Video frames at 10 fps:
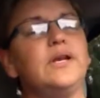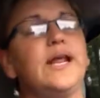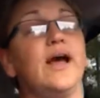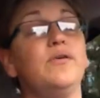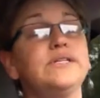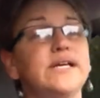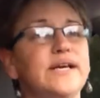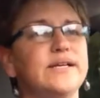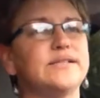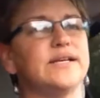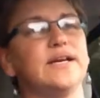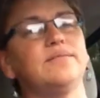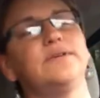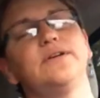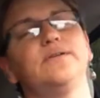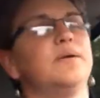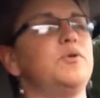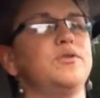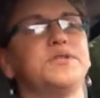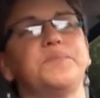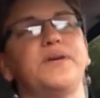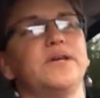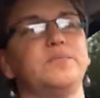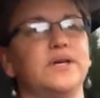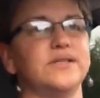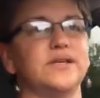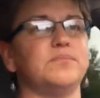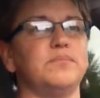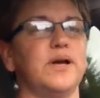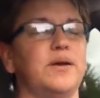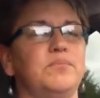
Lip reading: Nowadays, and I'm only speaking because I'm